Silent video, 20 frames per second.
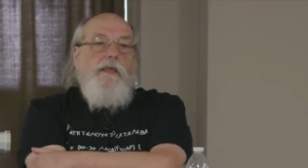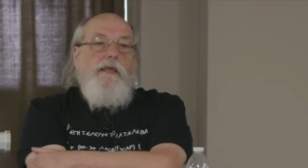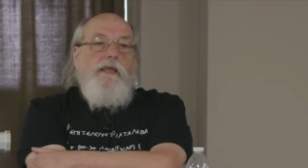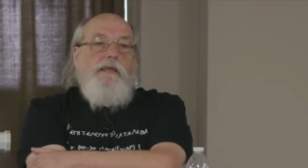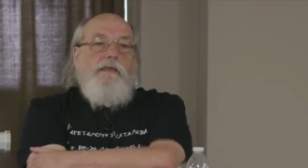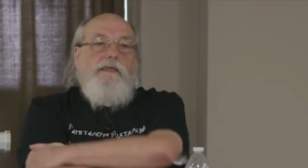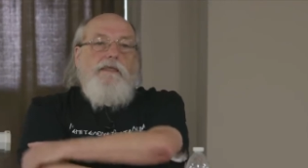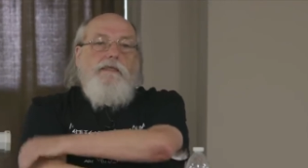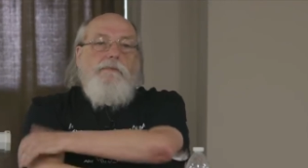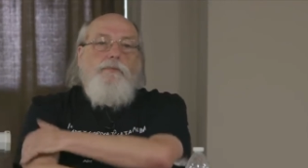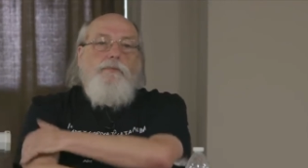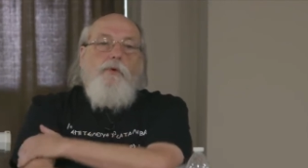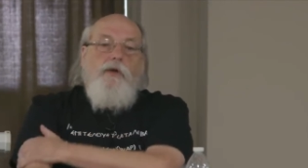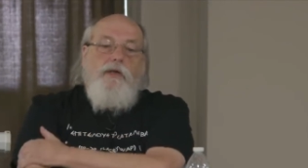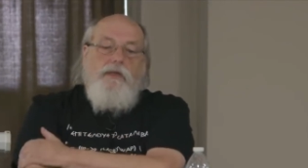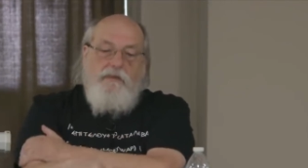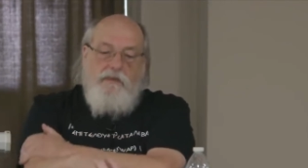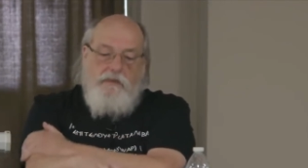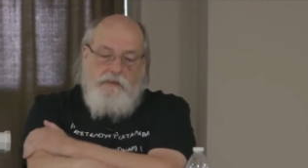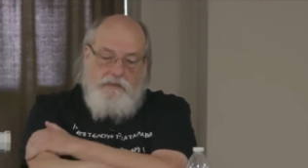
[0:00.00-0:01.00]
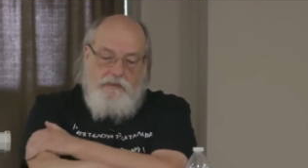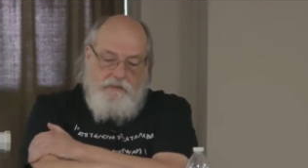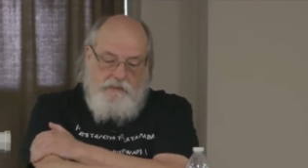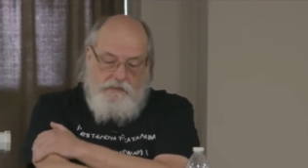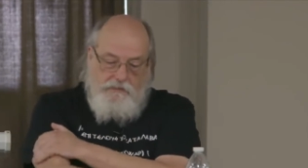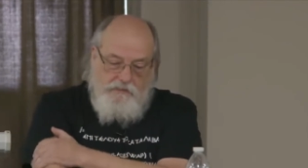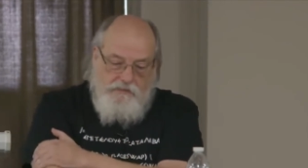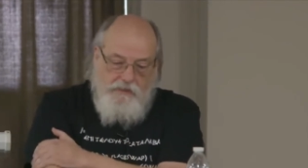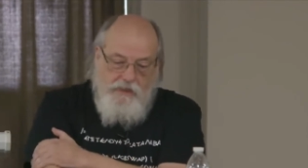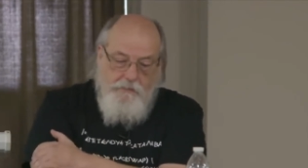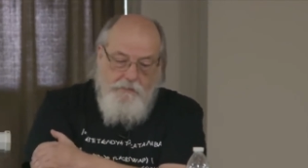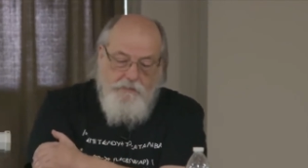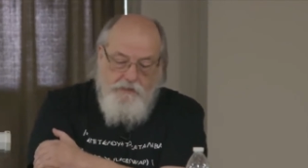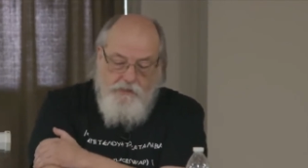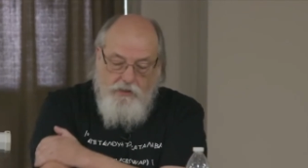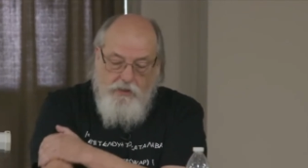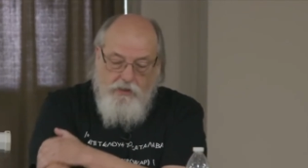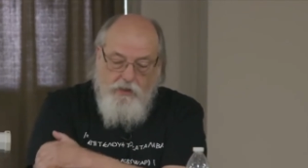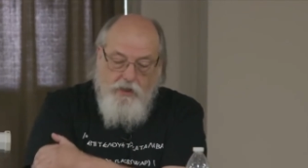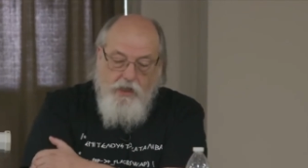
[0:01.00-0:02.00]
at this point, uh, time had
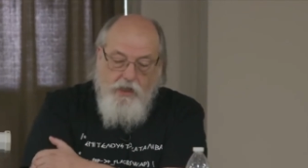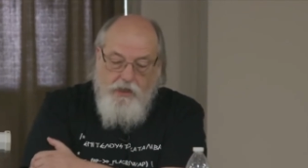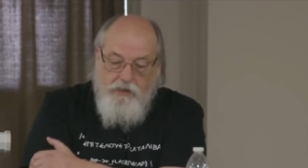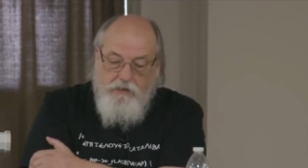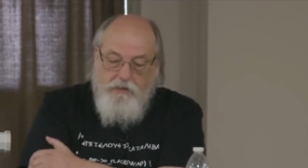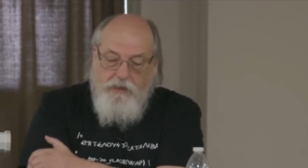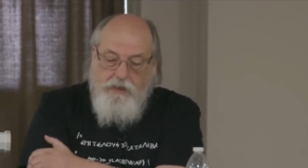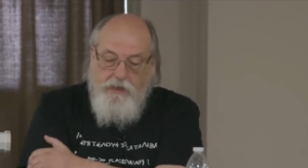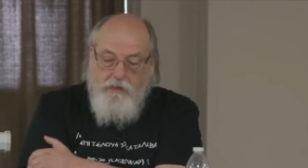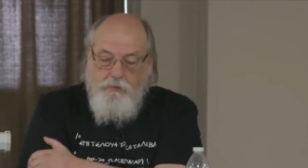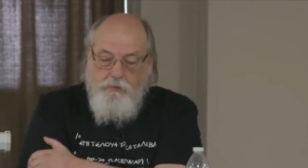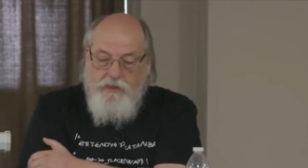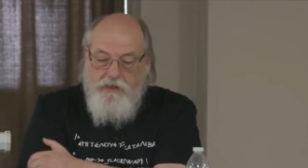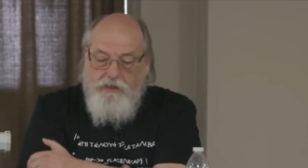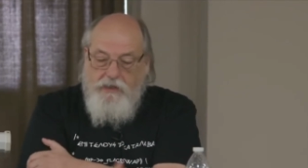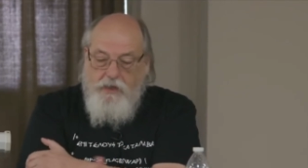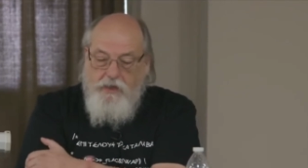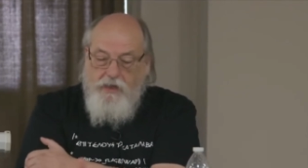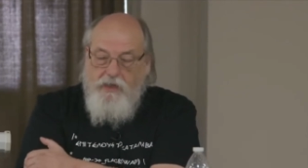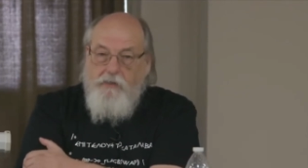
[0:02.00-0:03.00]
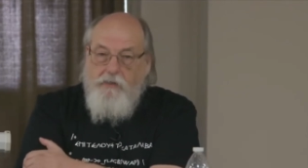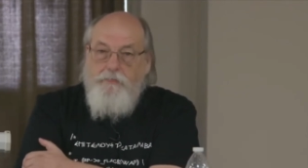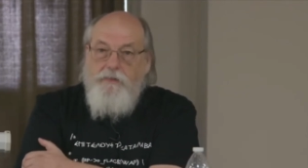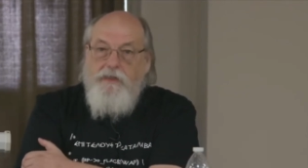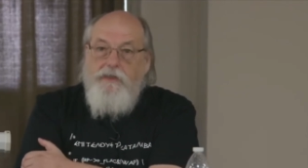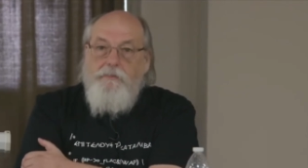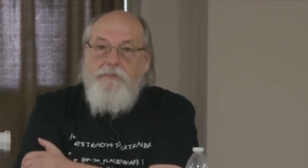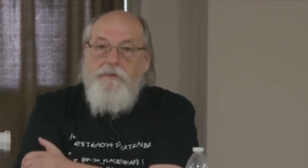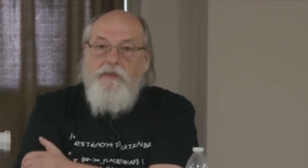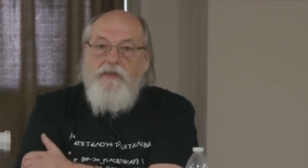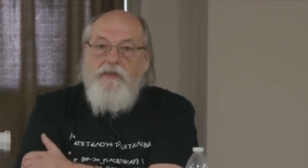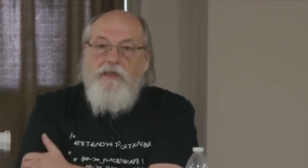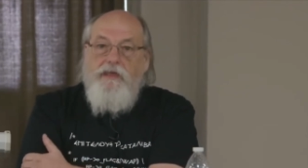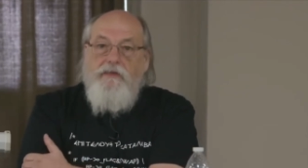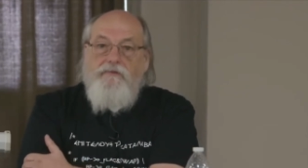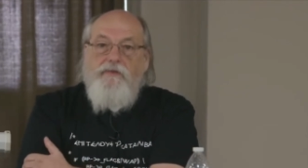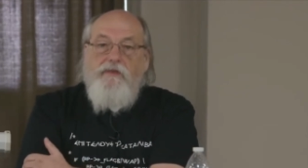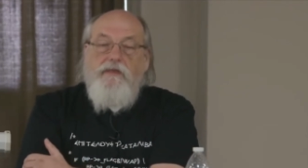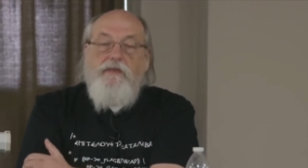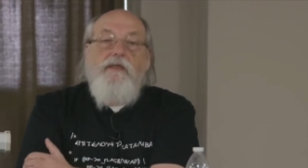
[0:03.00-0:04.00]
gone on, and we now had a
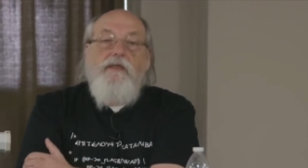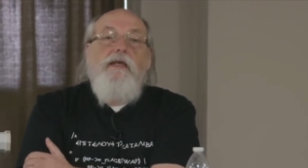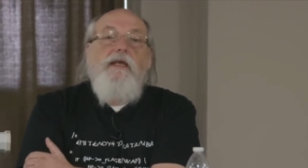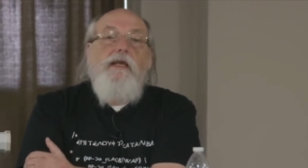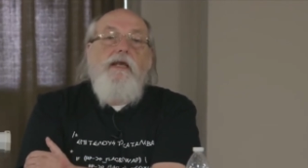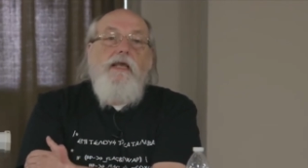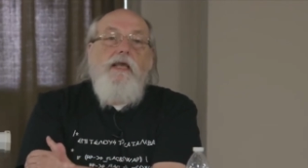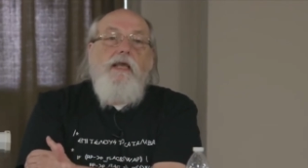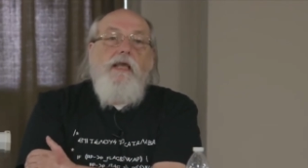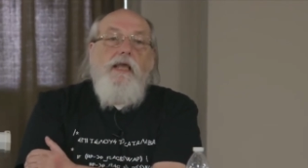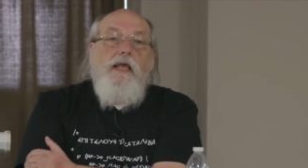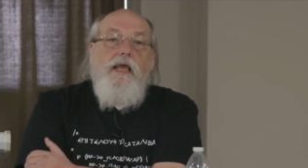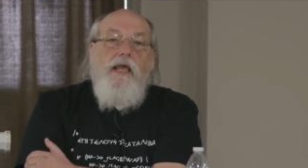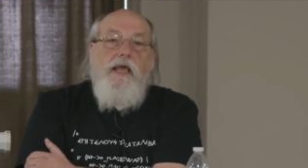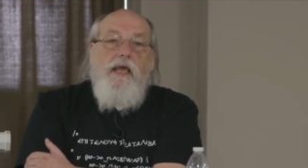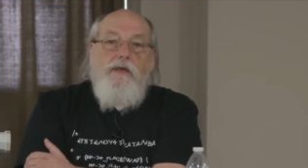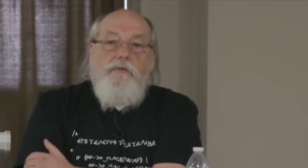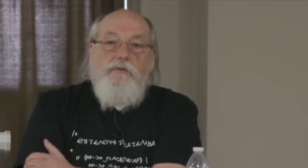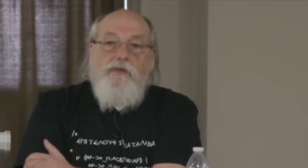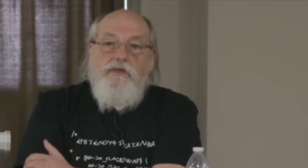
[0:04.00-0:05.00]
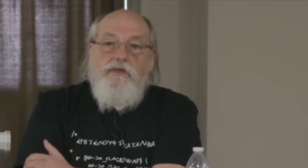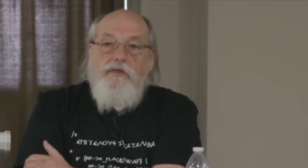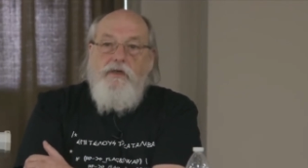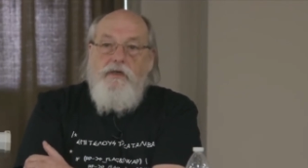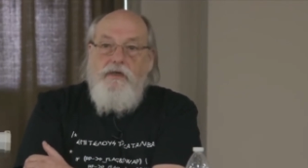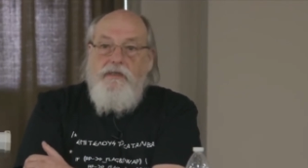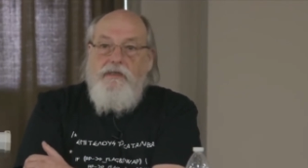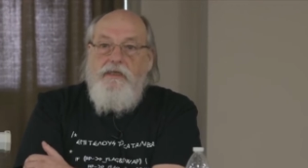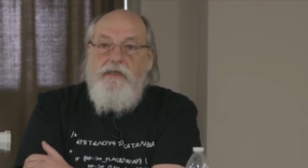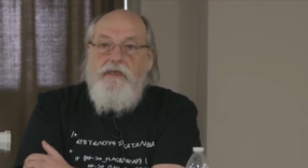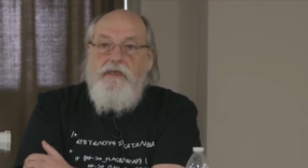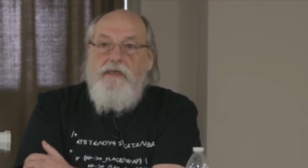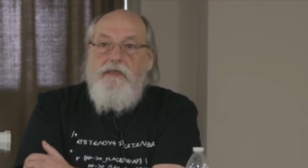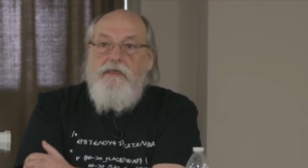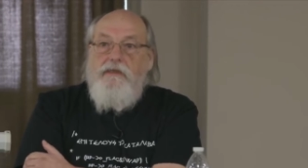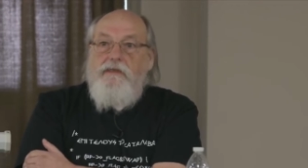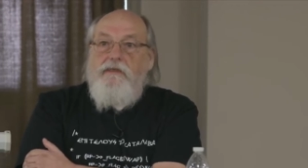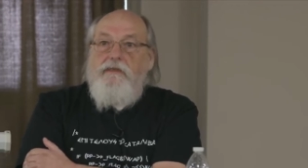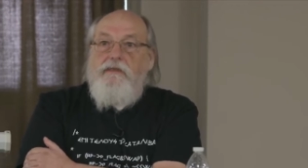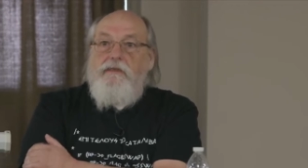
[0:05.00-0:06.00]
PDP-11, and we started
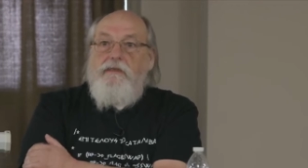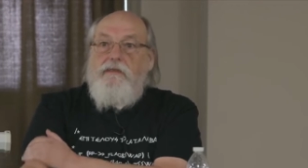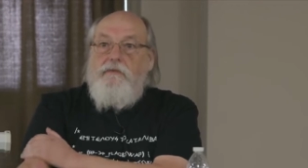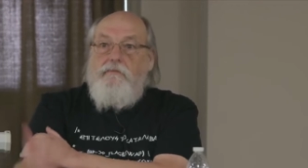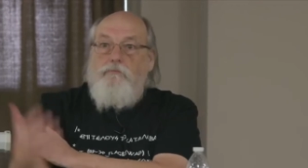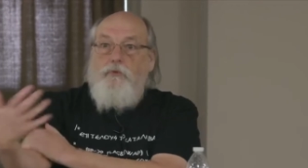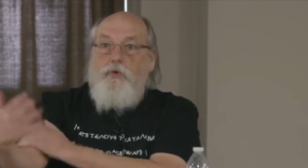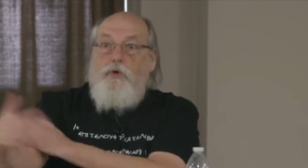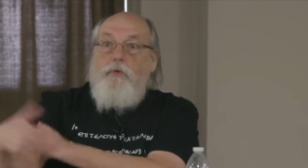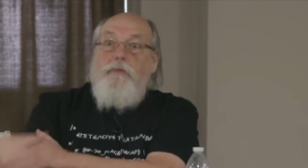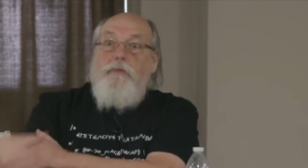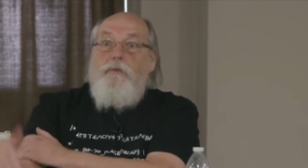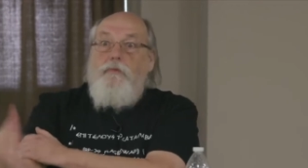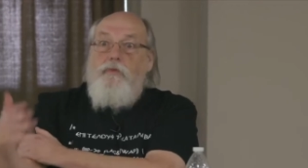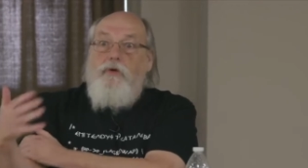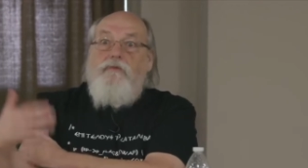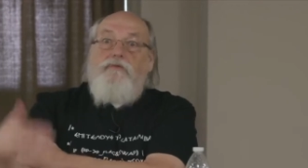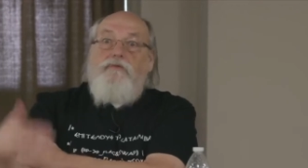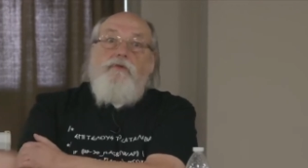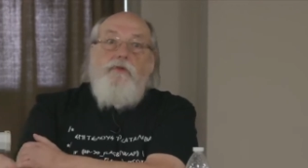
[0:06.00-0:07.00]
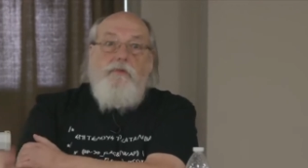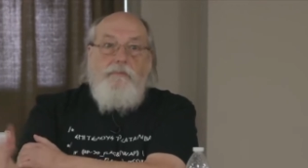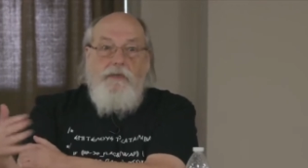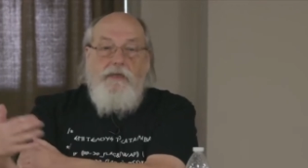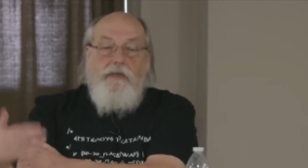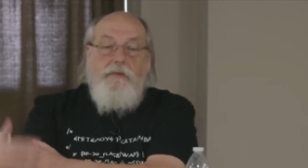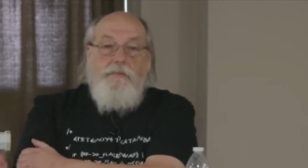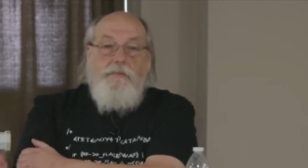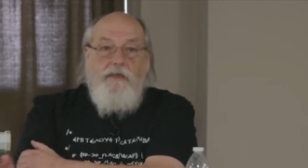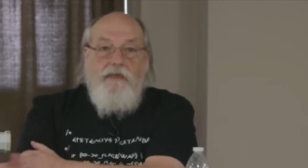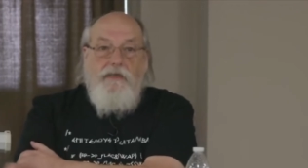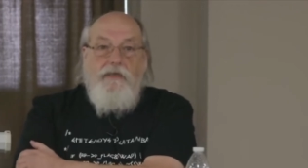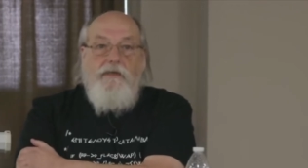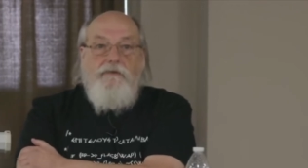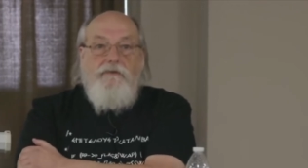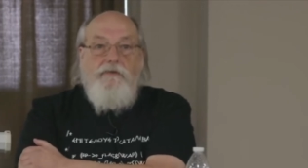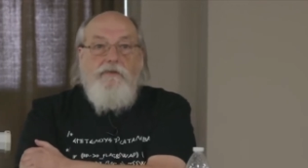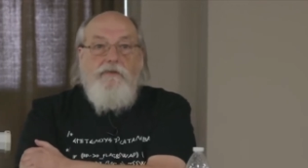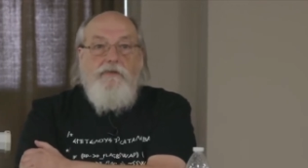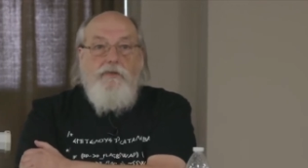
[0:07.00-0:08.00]
getting more memory for the
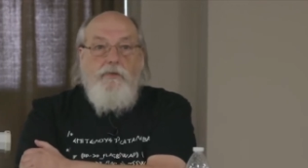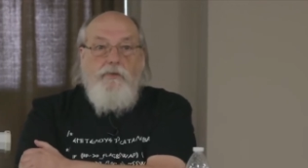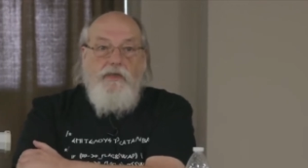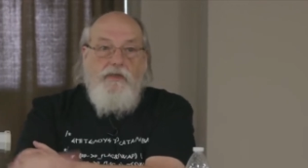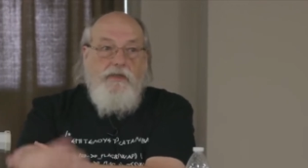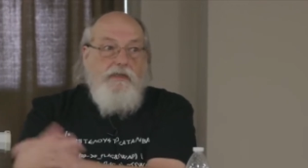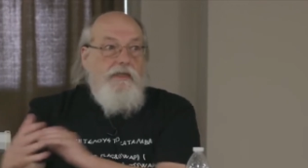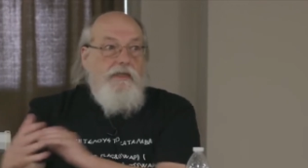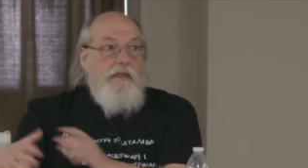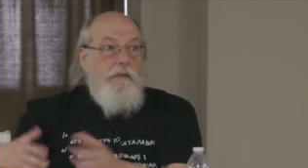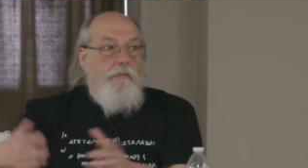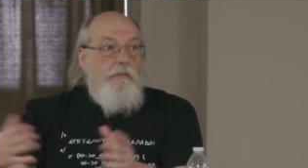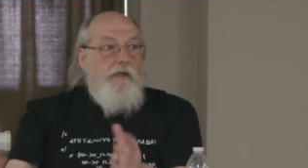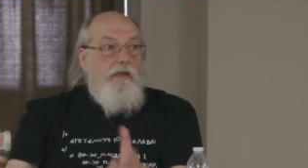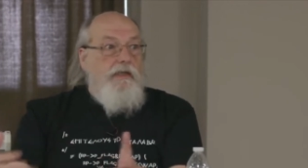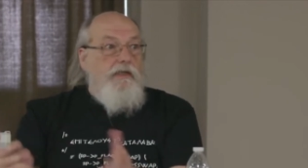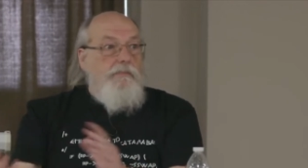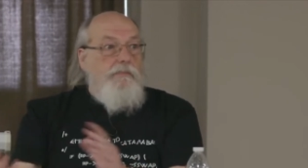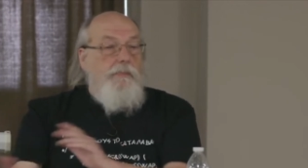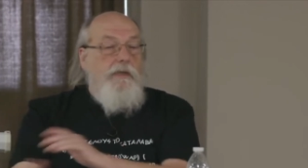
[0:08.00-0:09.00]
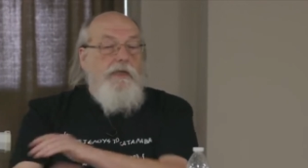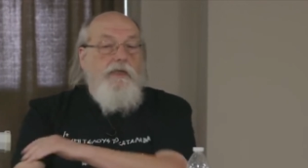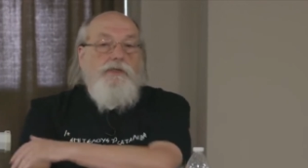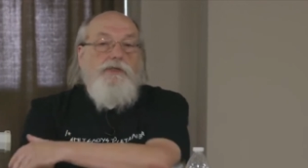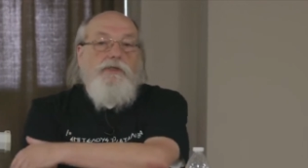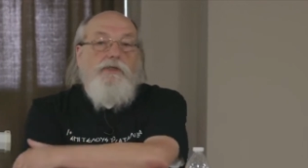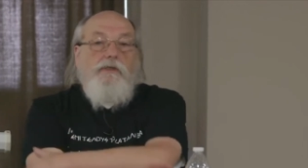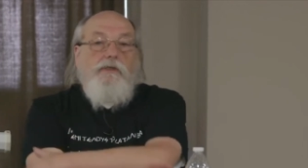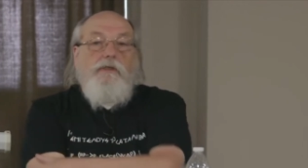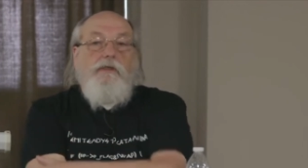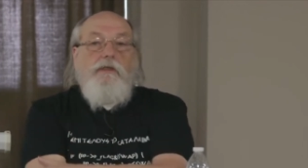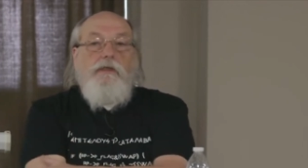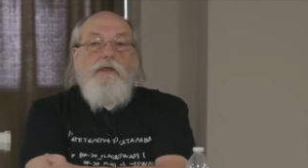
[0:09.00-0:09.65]
PDP-11 so we could think about expansion.